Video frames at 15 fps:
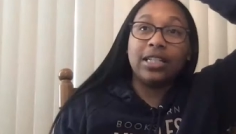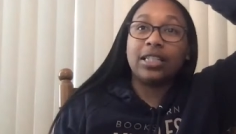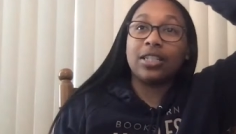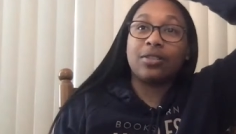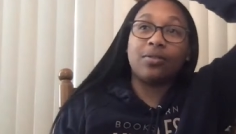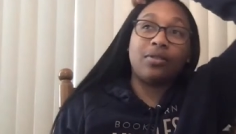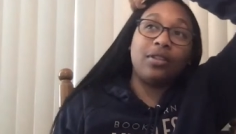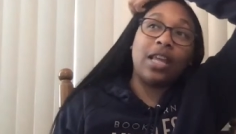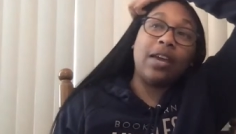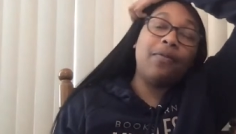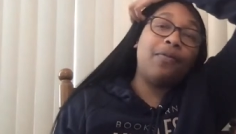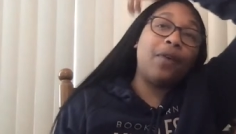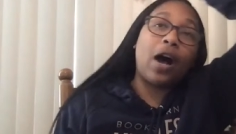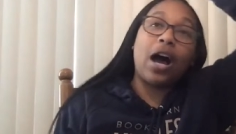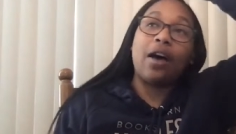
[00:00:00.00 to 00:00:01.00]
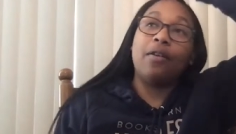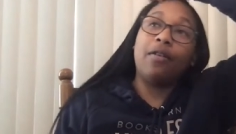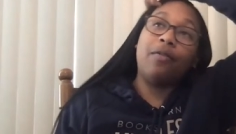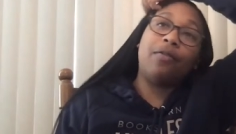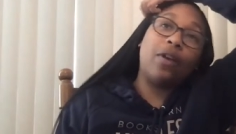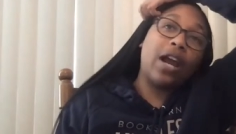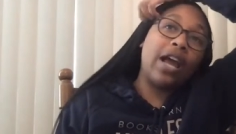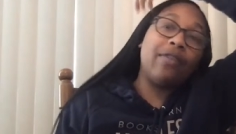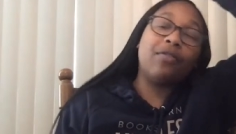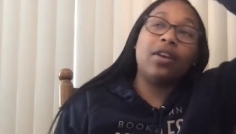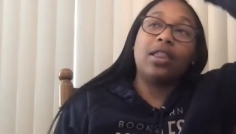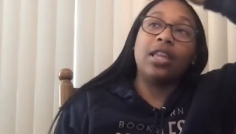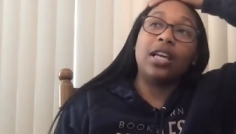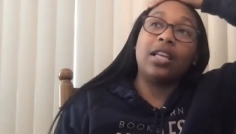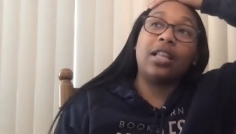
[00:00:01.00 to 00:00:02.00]
just mm-hmm. they fought for
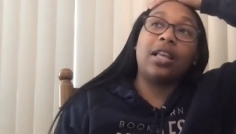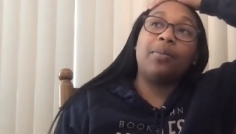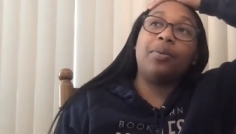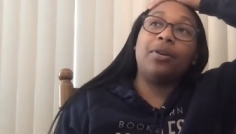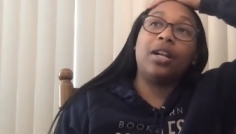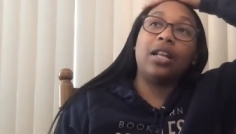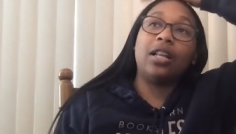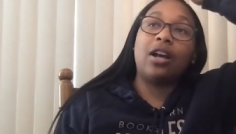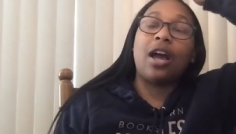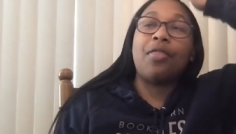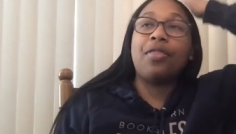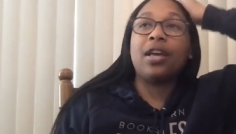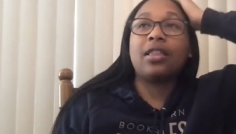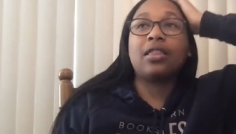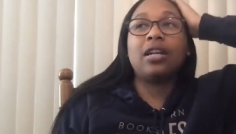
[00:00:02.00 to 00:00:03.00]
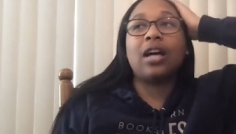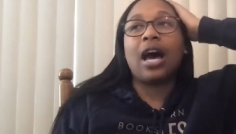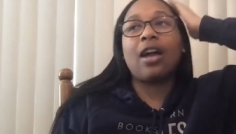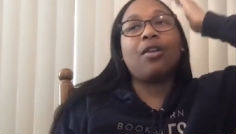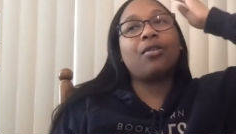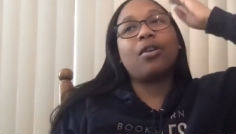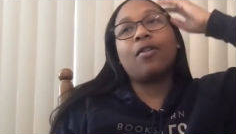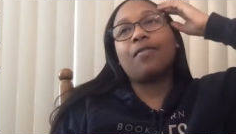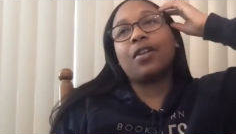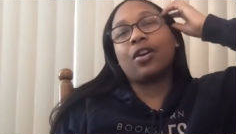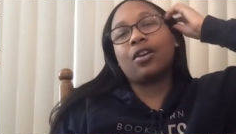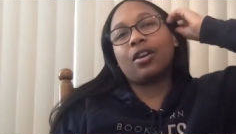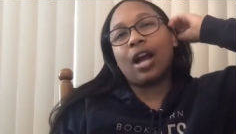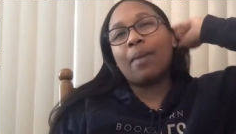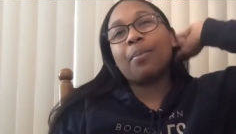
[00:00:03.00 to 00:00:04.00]
everything that they put in there. I think that I don't know if the
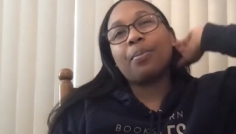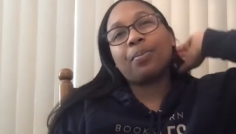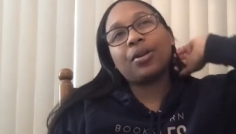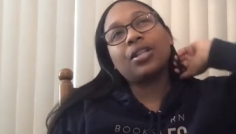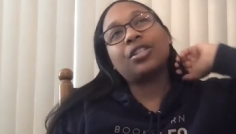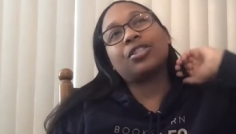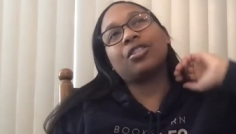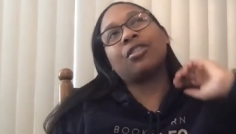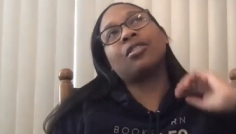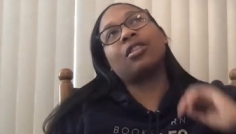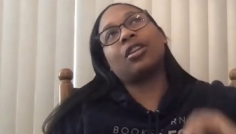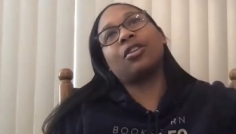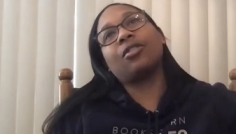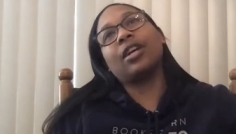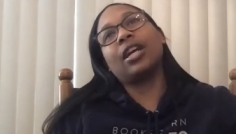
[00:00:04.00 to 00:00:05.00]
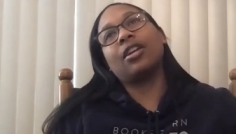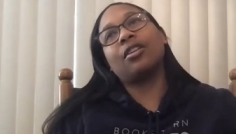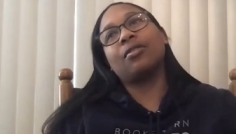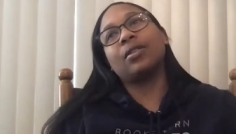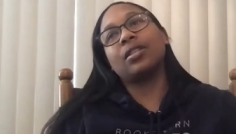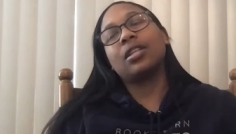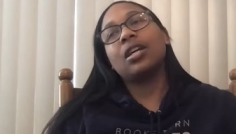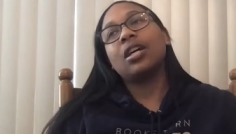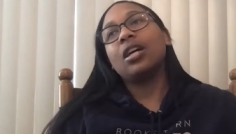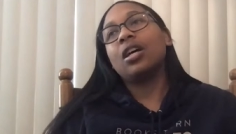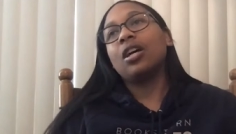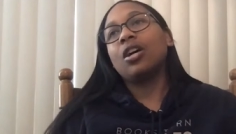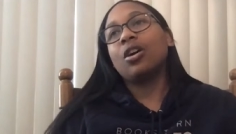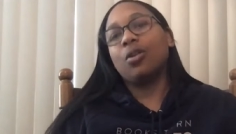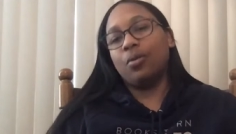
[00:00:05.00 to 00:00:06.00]
I'm pretty sure the creator was
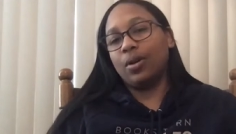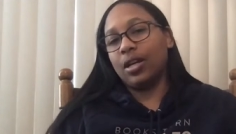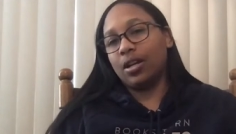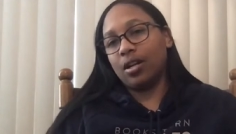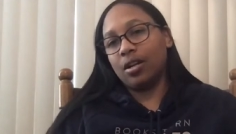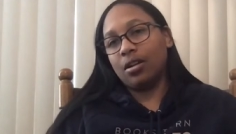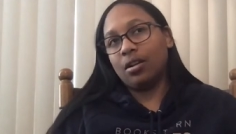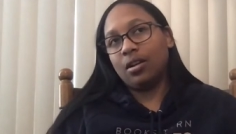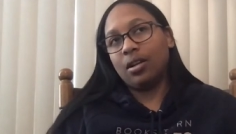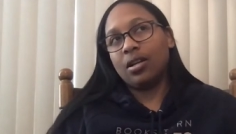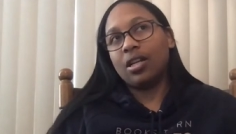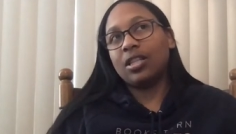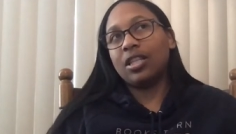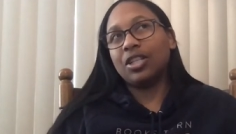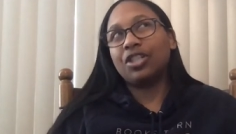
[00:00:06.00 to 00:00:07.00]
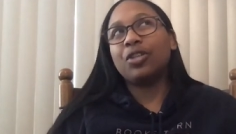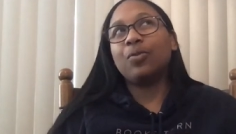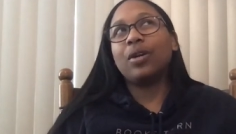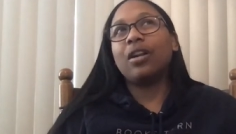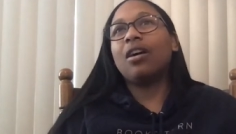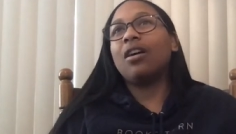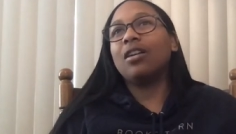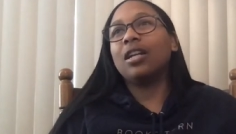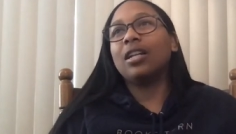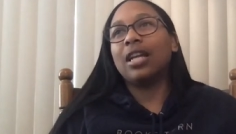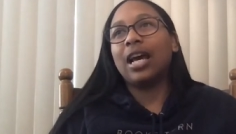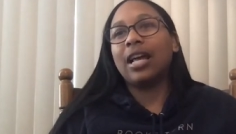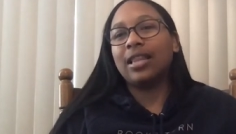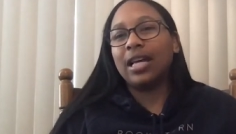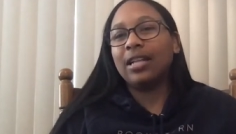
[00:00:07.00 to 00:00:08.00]
queer. Cause then she went on and
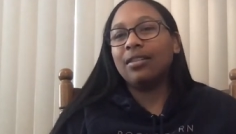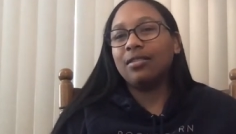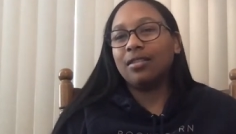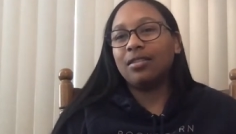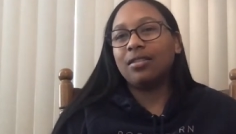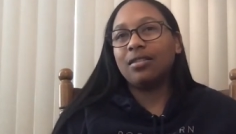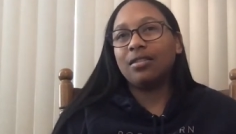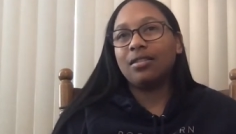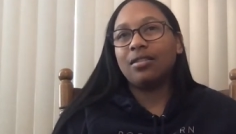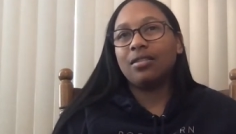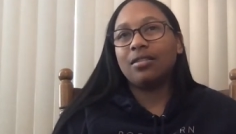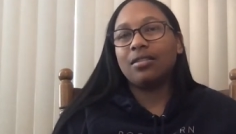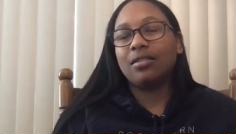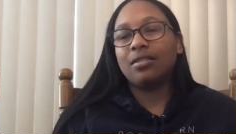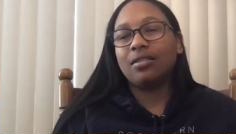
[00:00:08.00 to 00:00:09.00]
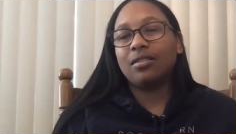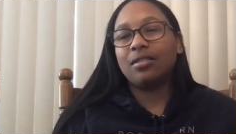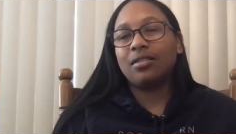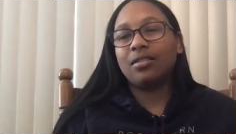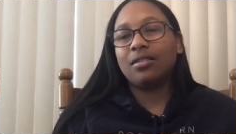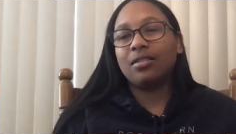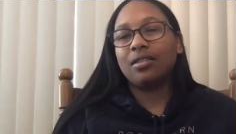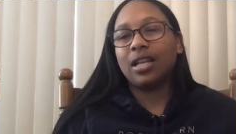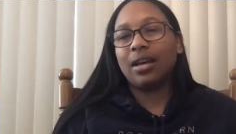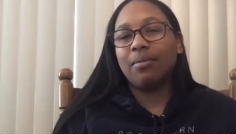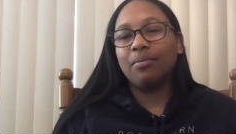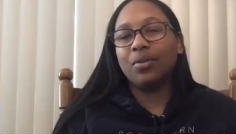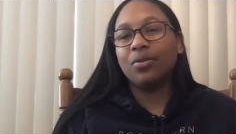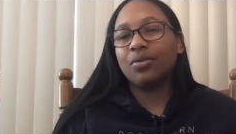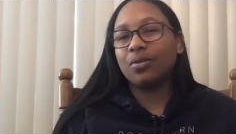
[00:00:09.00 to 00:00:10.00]
had that that
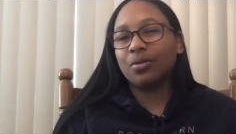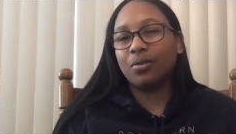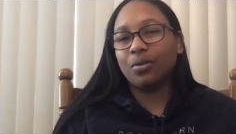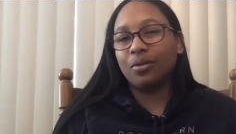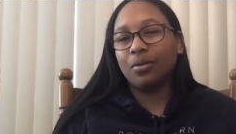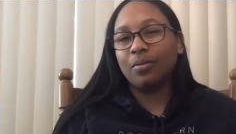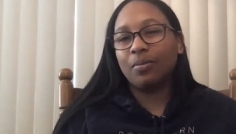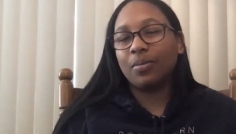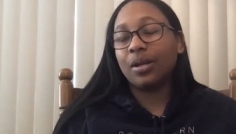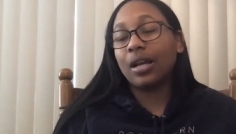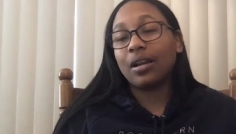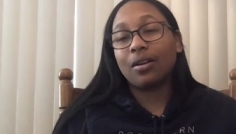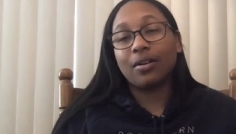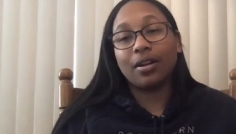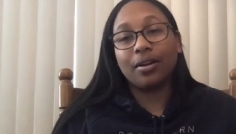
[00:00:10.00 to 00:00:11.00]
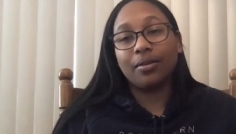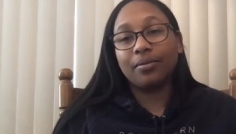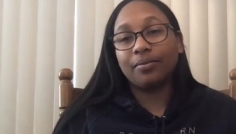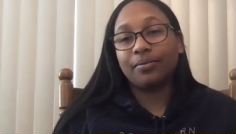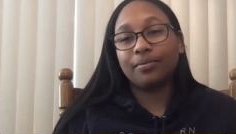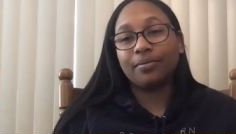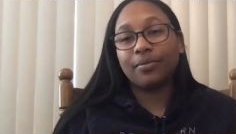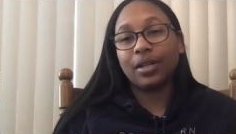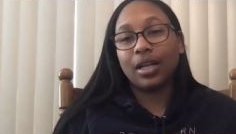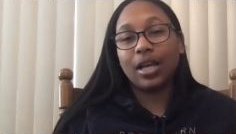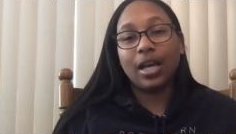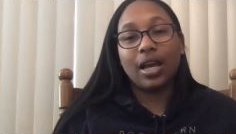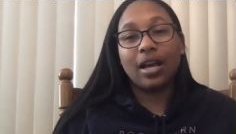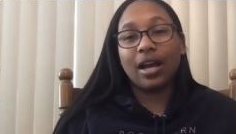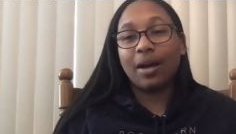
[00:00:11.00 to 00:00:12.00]
musical, but I don't know.
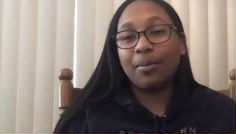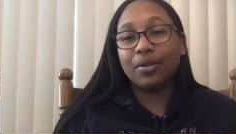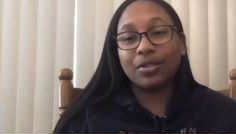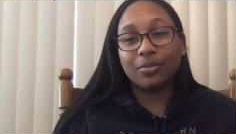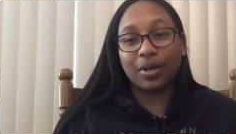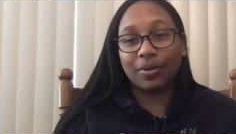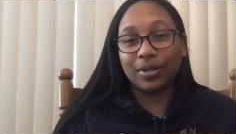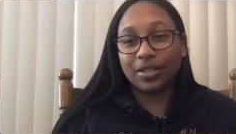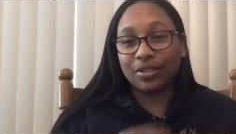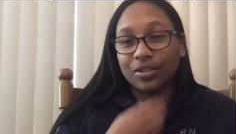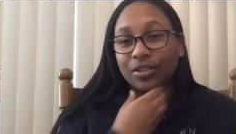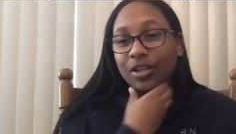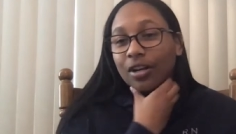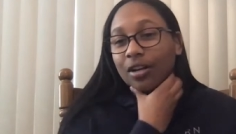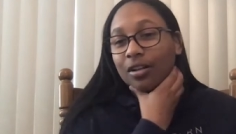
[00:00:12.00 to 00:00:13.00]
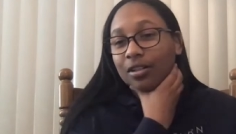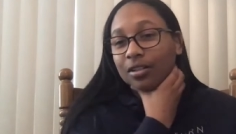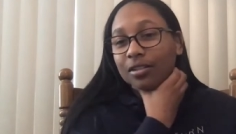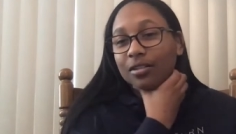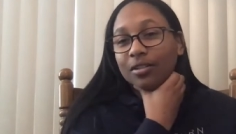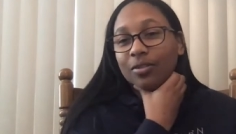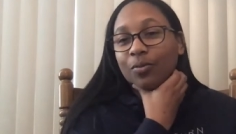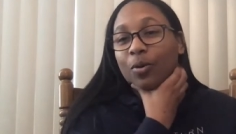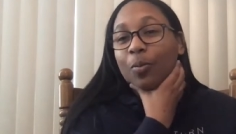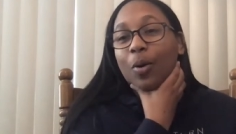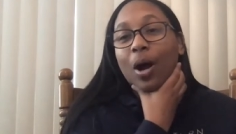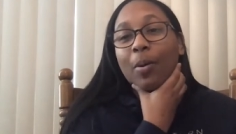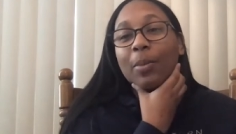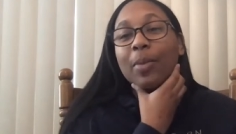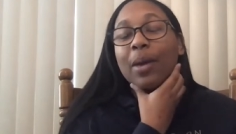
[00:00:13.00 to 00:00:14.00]
I'm gonna do my mm. research, y'all. We'll
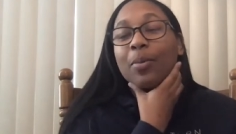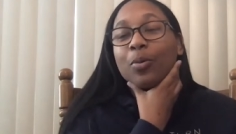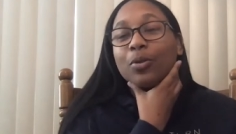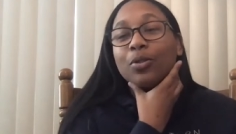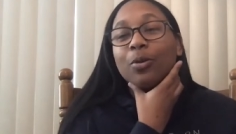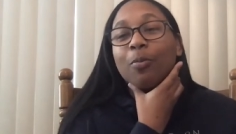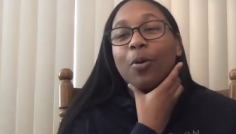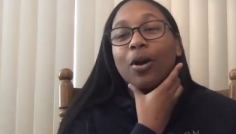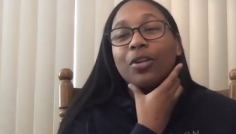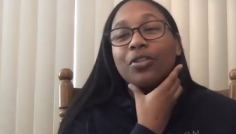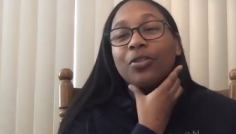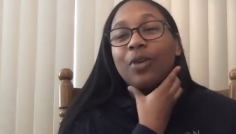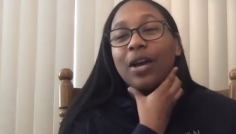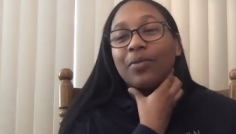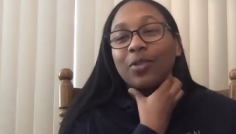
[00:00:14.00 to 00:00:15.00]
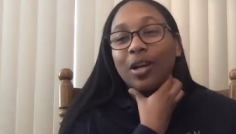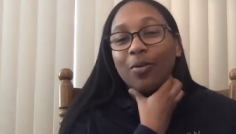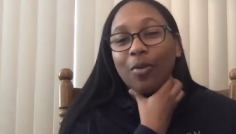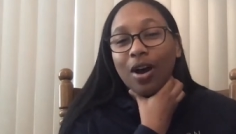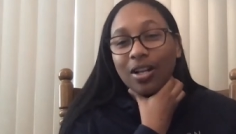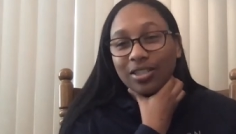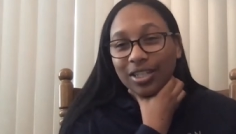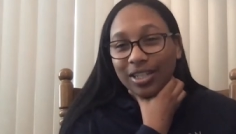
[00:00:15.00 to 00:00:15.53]
probably maybe we'll do a part two after I watch